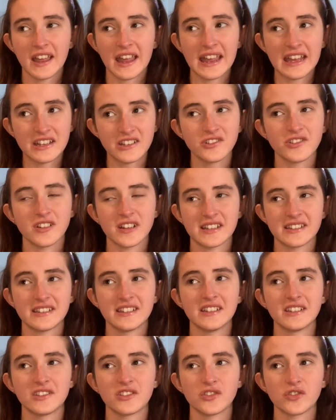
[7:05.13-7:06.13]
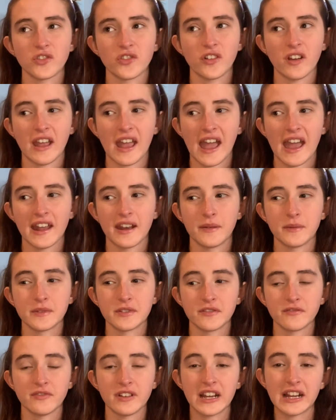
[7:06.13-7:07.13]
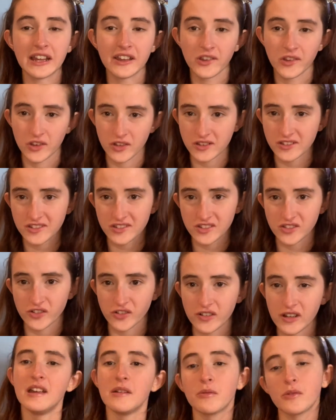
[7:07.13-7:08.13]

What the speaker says: interesting story and it was a really good story.